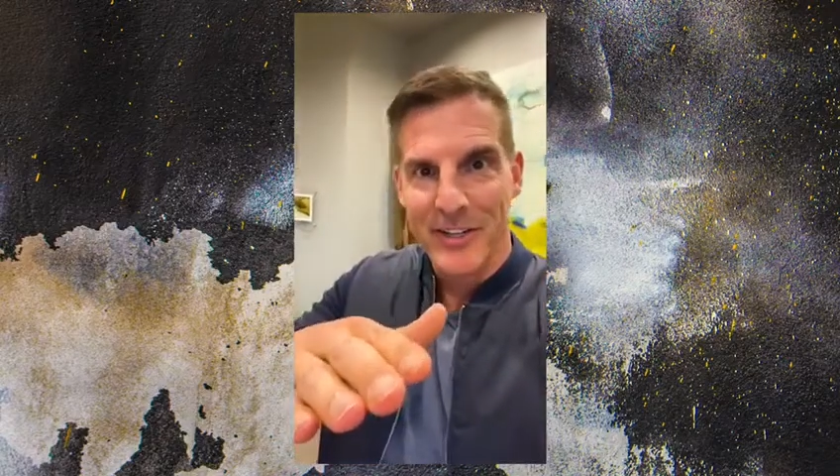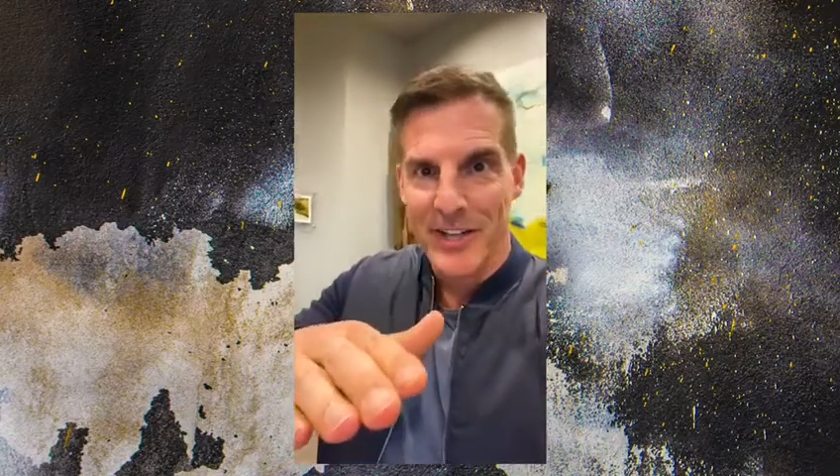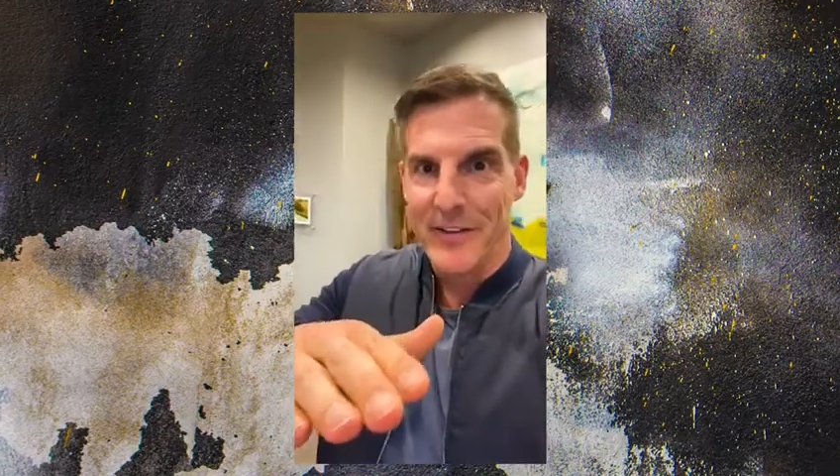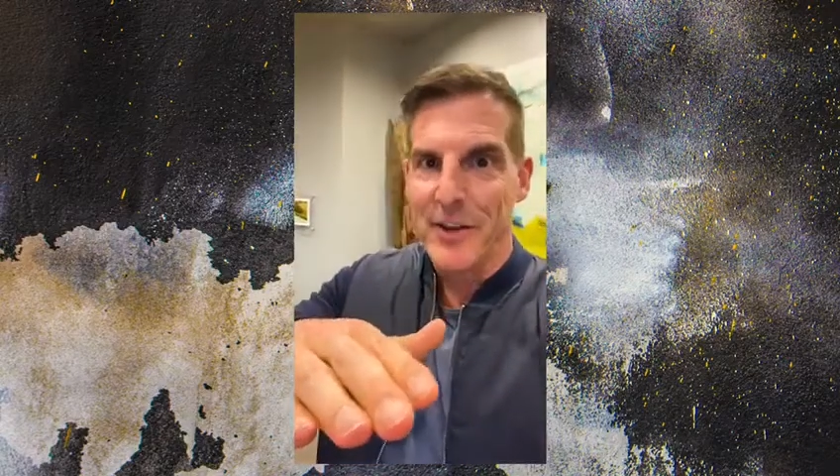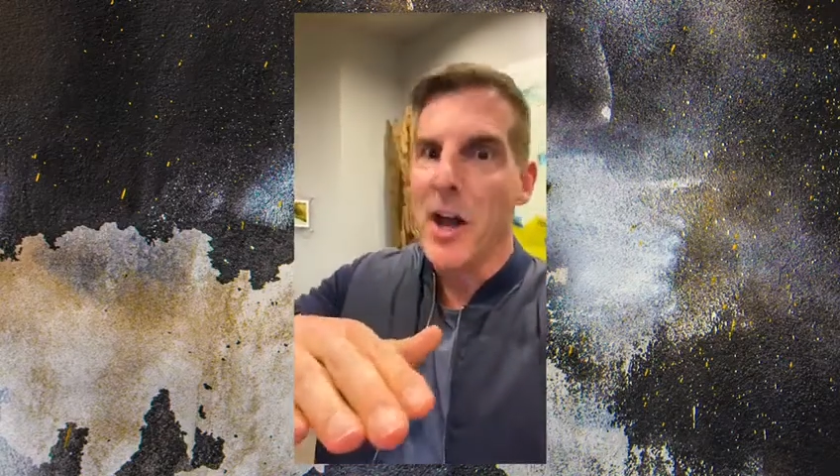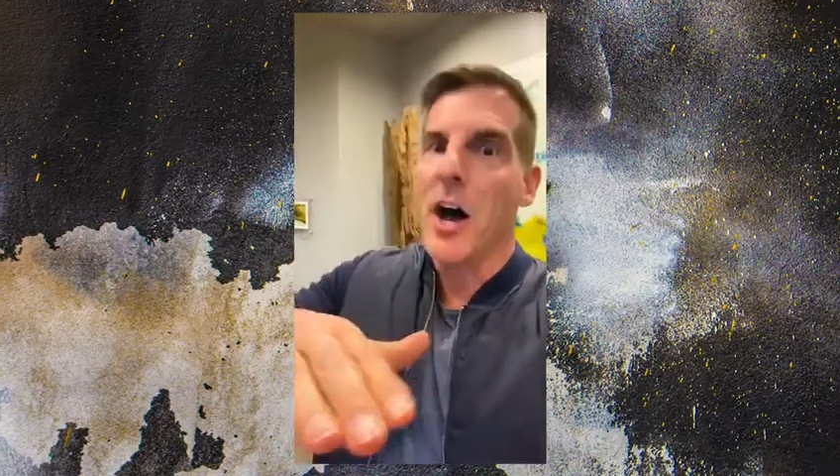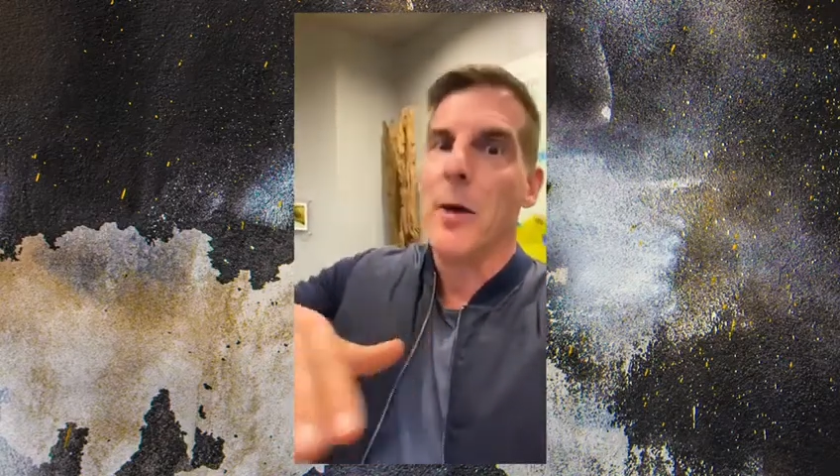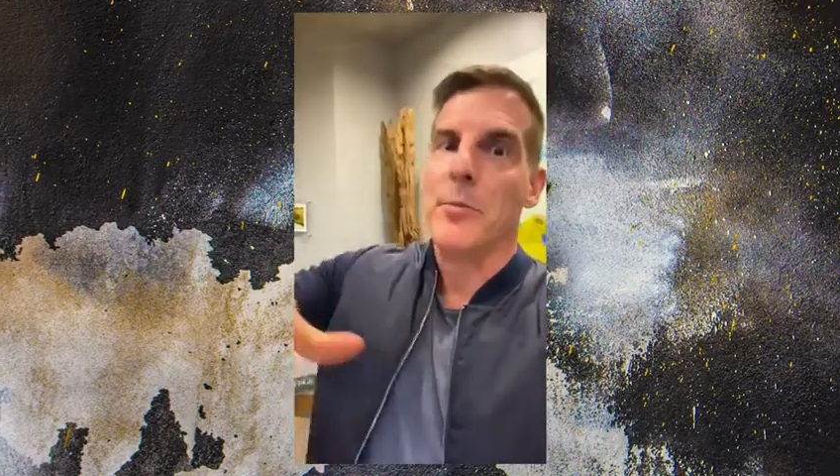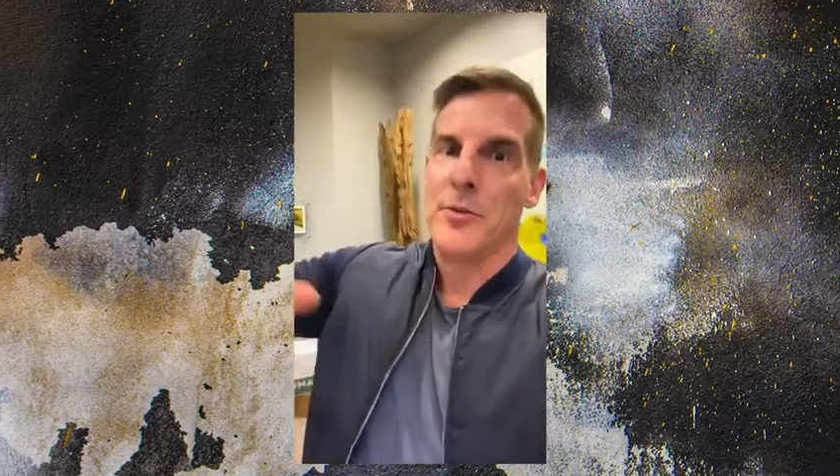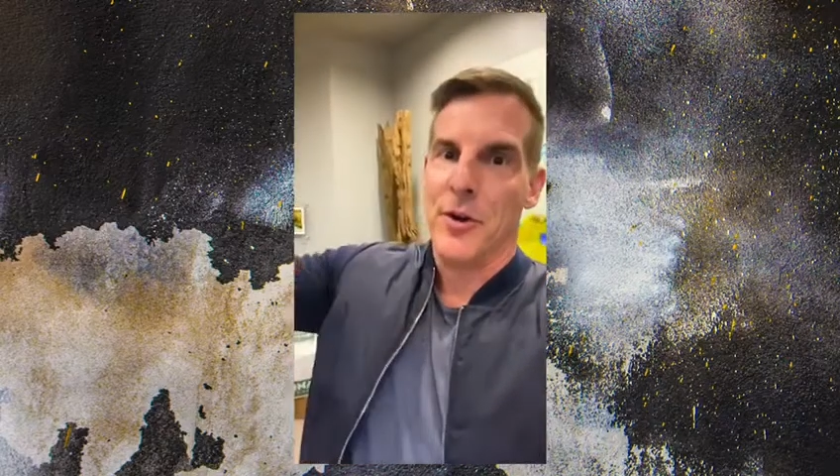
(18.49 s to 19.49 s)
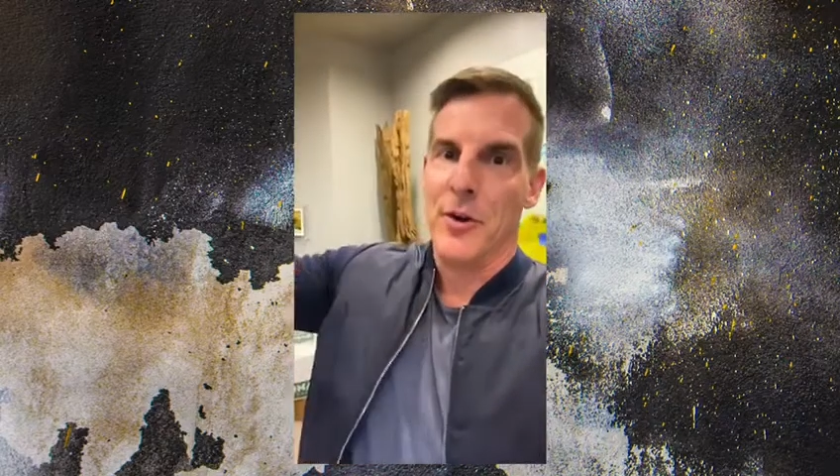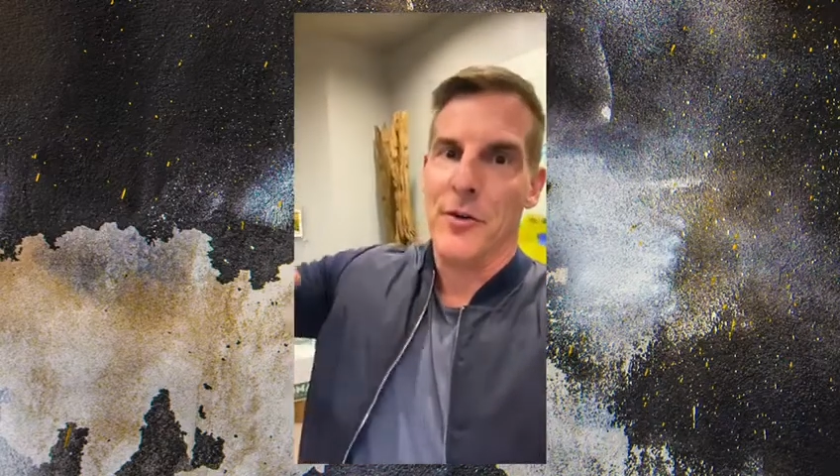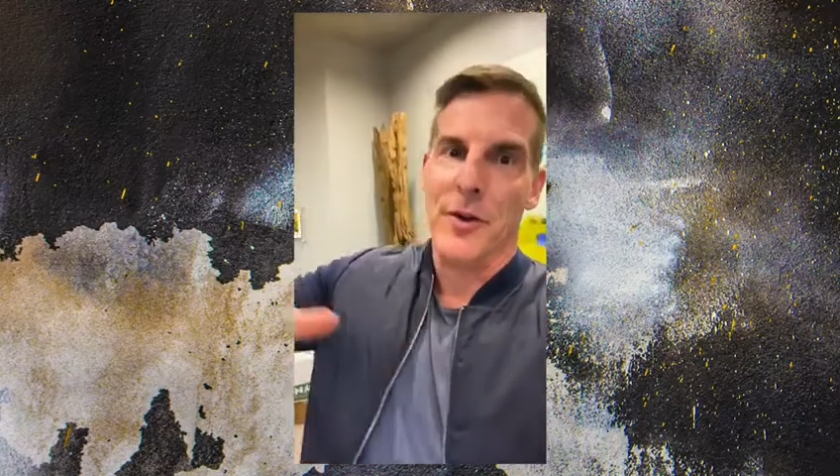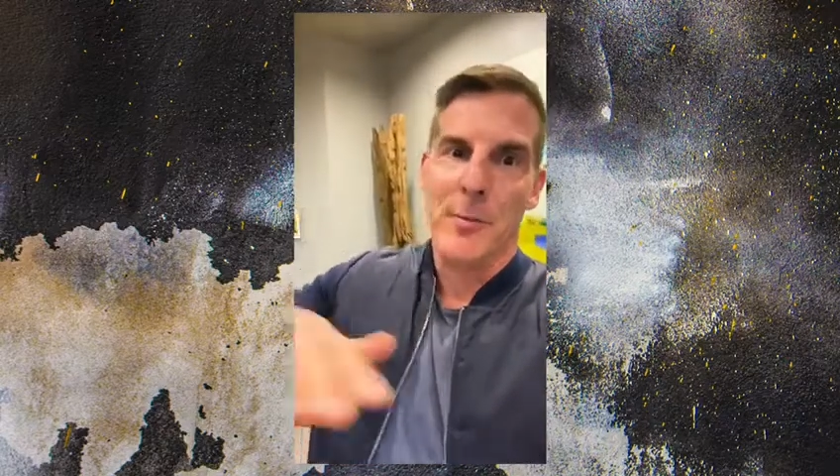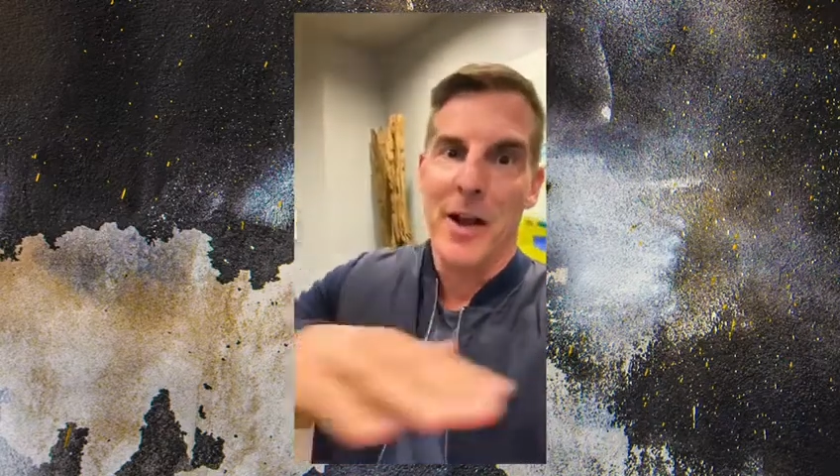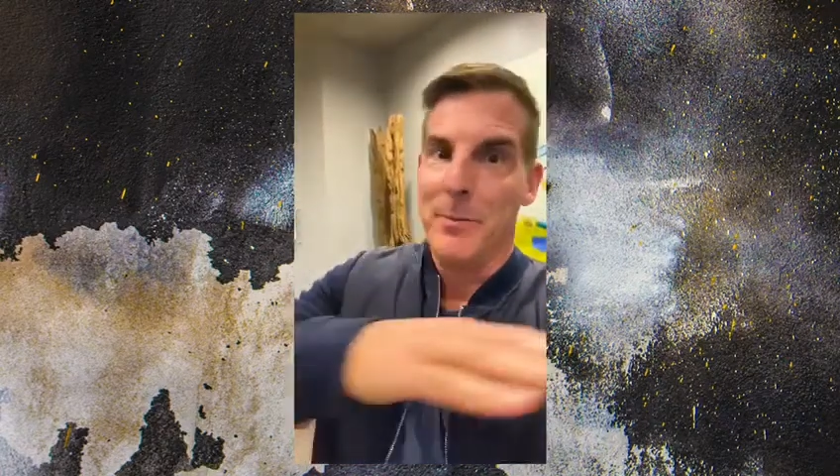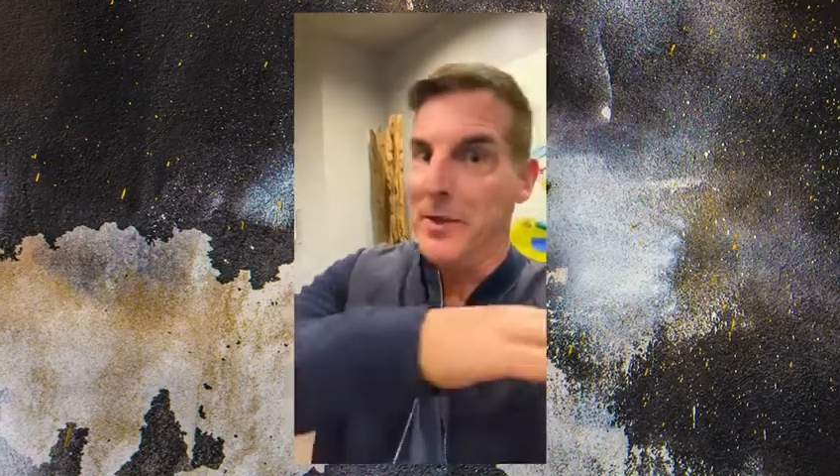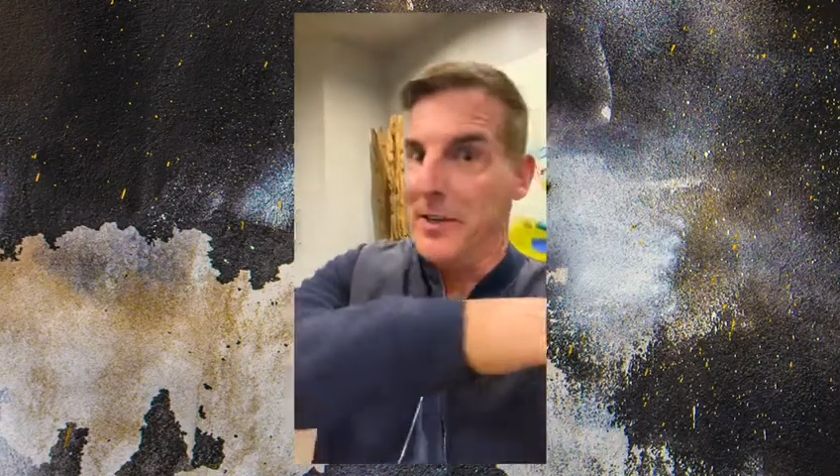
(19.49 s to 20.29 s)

to have an upturn. There might be